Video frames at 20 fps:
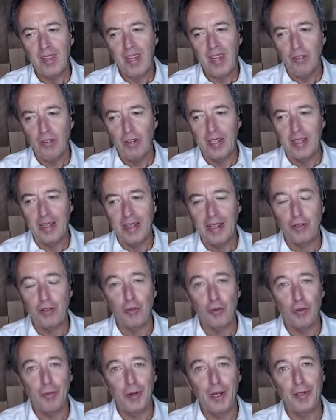
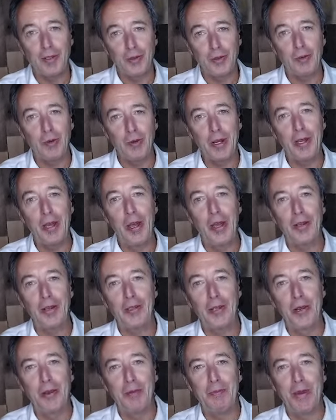but as a way
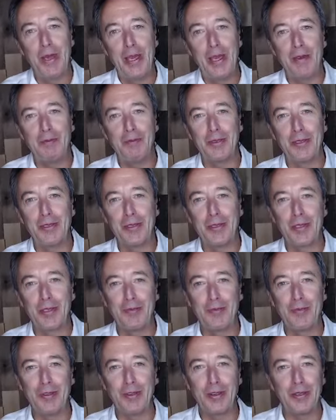to be able to
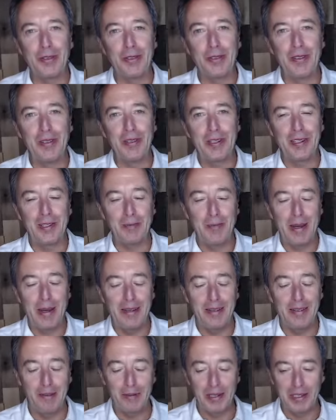support you during this
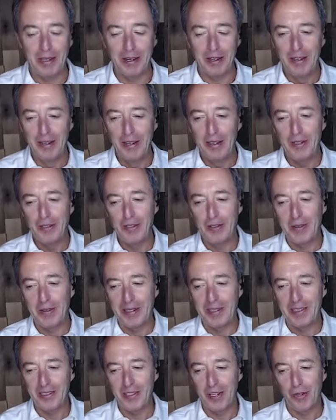pandemic, during
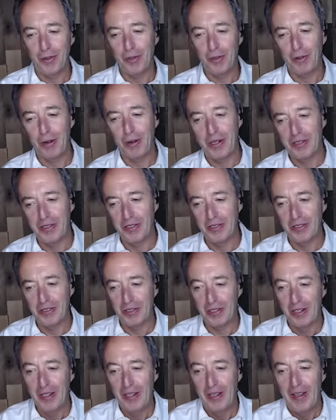this health
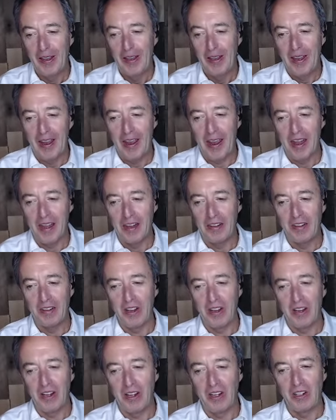crisis. And
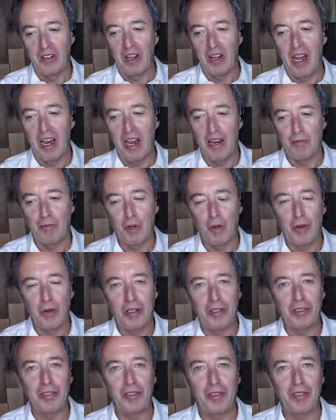I am
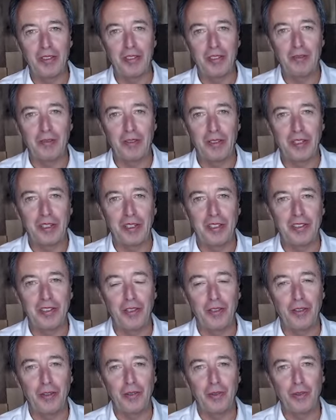going to definitely
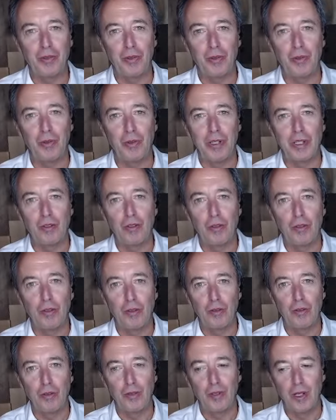continue to
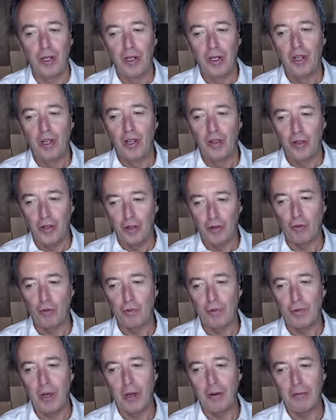include the
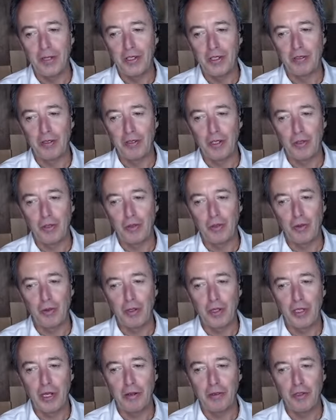group non-material
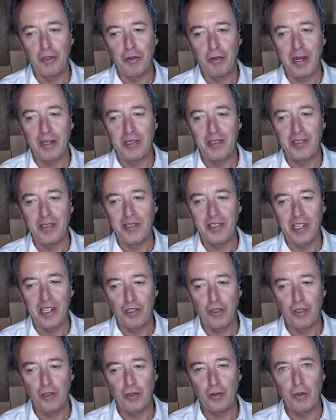source energy medicine
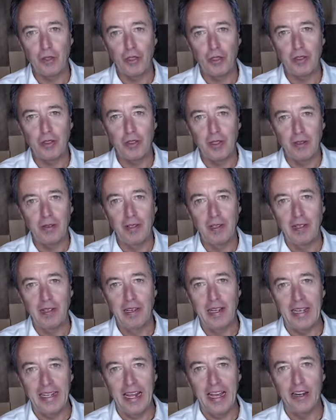sessions, which is
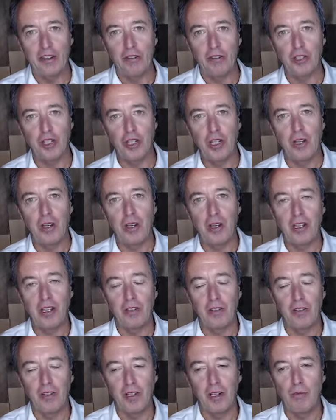an energy
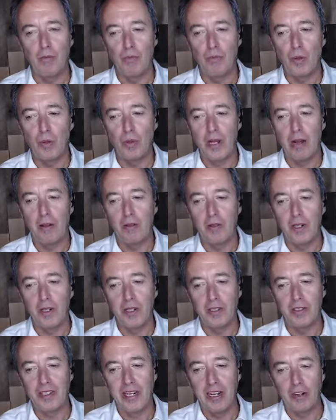healing modality.
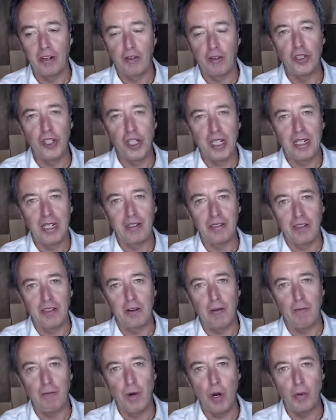It's an energy healing
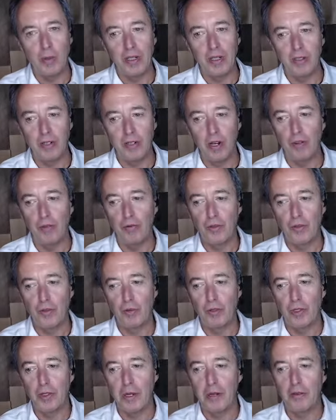component of
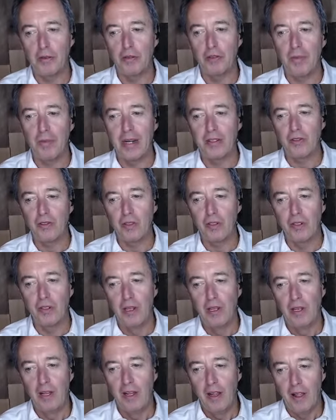source energy medicine
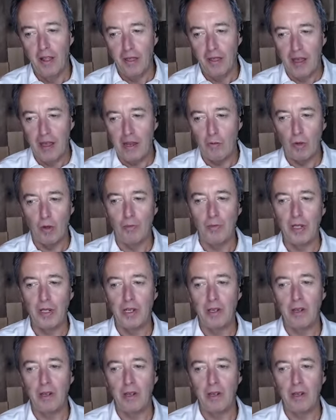that will